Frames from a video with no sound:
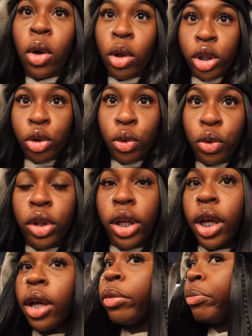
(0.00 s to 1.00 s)
we're going to
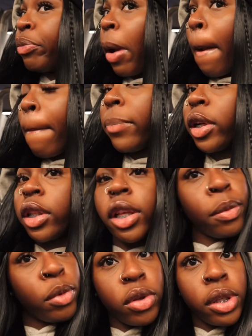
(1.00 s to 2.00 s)
the
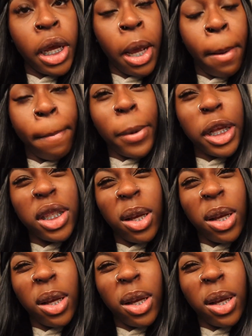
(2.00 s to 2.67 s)
Brooklyn Museum.